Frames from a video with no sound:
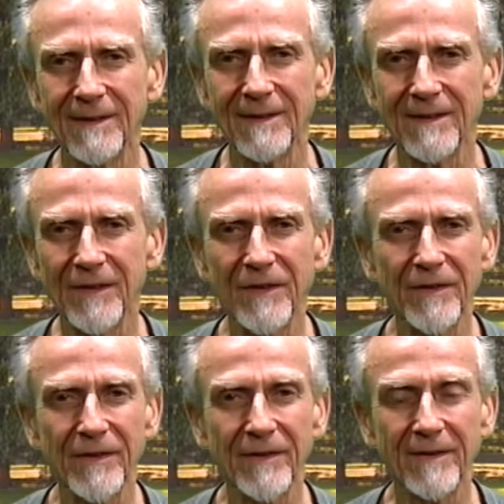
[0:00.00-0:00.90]

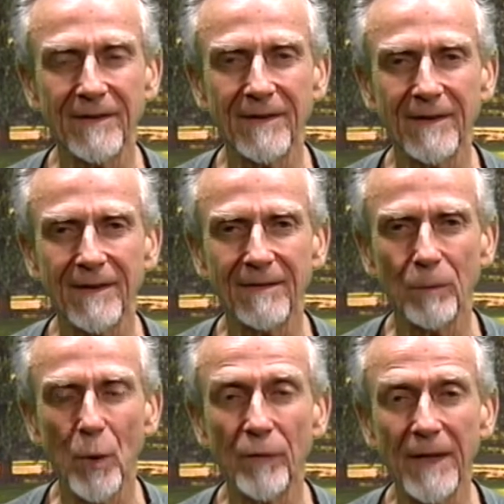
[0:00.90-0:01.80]
Sister
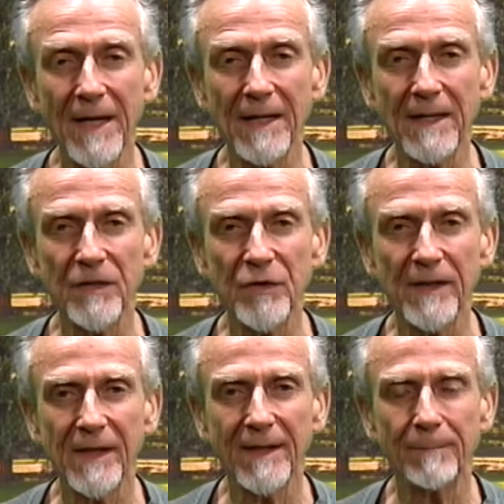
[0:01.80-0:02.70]
Bouvier,
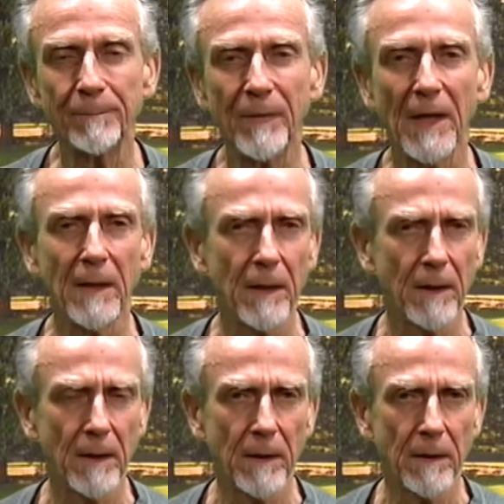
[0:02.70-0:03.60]
she
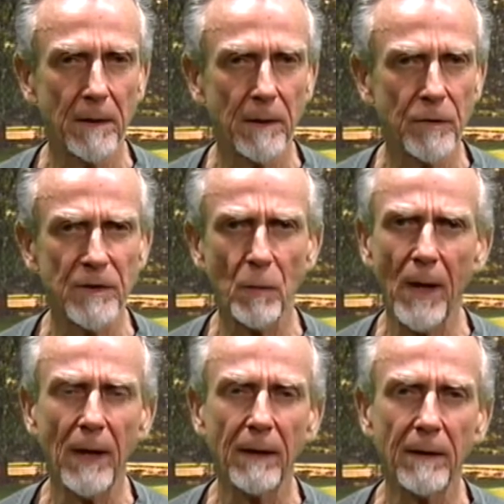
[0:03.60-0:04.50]
said,
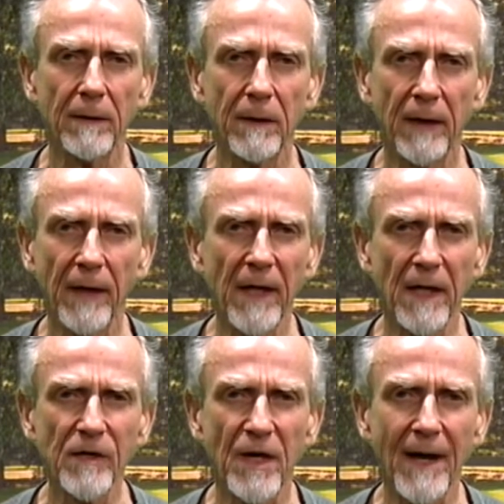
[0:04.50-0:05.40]
well,
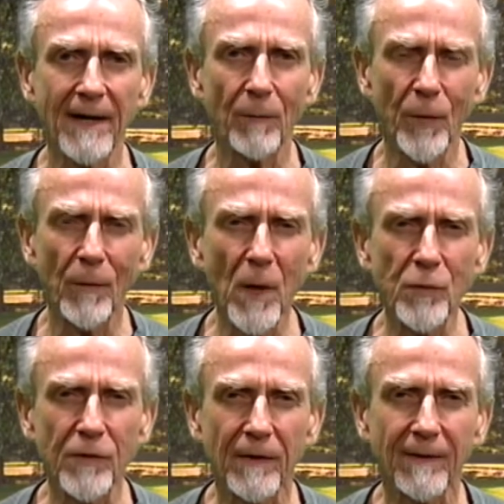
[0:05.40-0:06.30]
he's got a
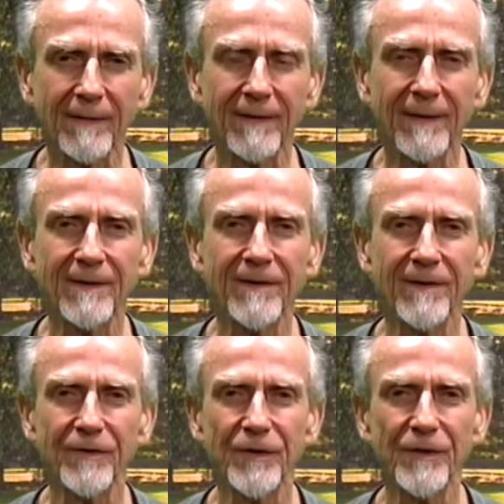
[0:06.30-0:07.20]
promotion. And
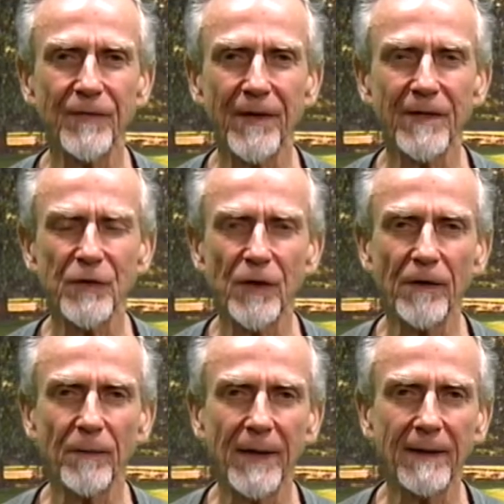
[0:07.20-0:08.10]
so she's very
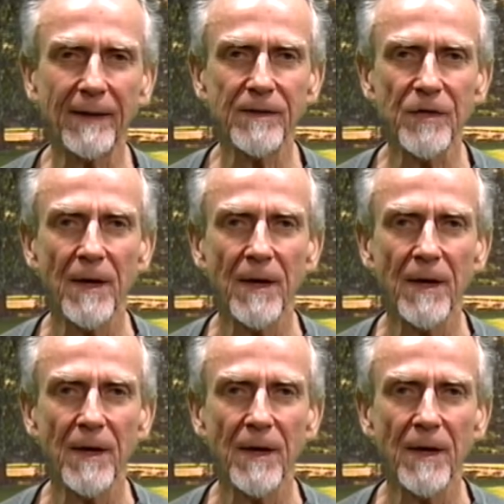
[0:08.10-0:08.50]
disturbed about this.